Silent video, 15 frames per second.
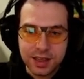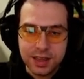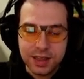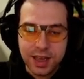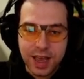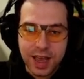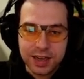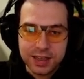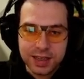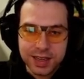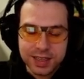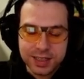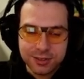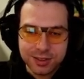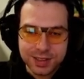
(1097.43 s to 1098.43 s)
an
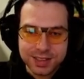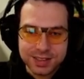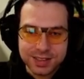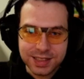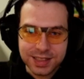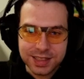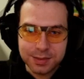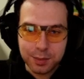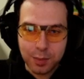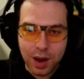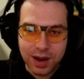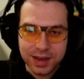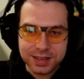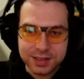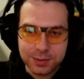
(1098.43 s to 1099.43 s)
increase in
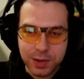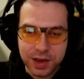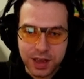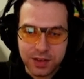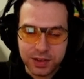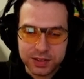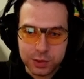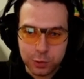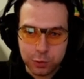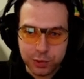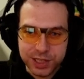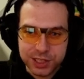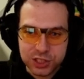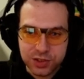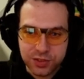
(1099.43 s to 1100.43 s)
might whenever you
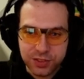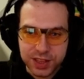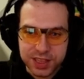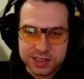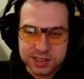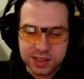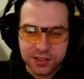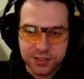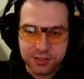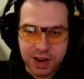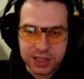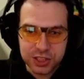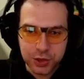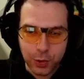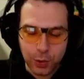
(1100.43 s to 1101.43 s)
reach these
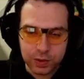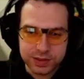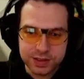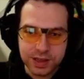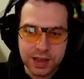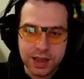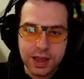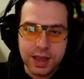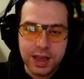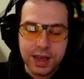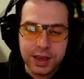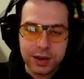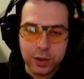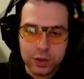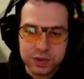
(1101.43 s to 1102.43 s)
thresholds.
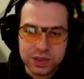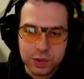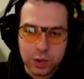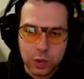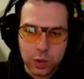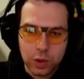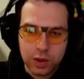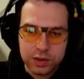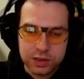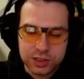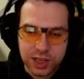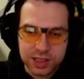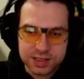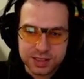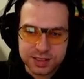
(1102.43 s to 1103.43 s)
And also,
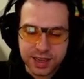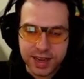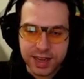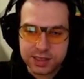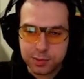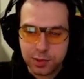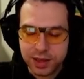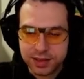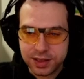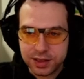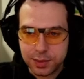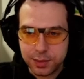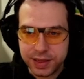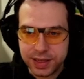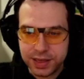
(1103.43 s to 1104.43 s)
just as I explained at the
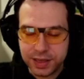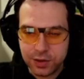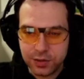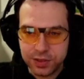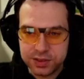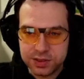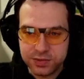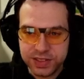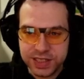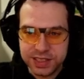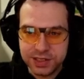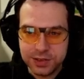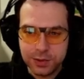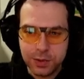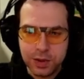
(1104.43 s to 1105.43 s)
beginning of this
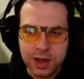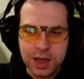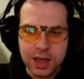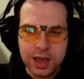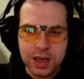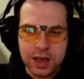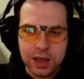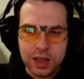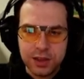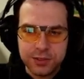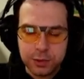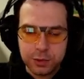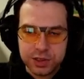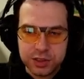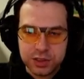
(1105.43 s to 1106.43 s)
video, if you
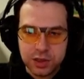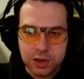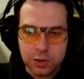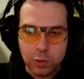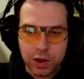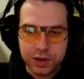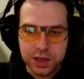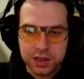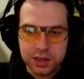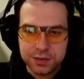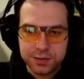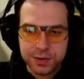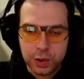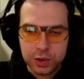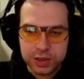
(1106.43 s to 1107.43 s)
reach 100
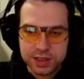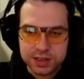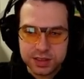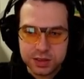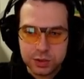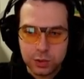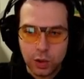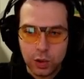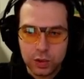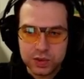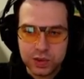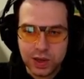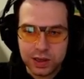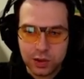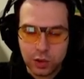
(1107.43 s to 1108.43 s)
focus, you
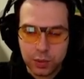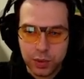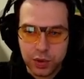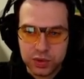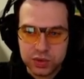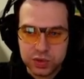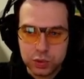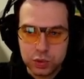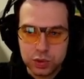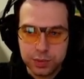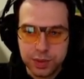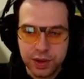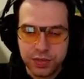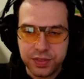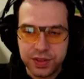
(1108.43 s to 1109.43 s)
also unlock Pursuit,
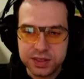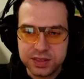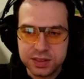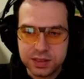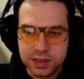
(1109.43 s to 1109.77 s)
but this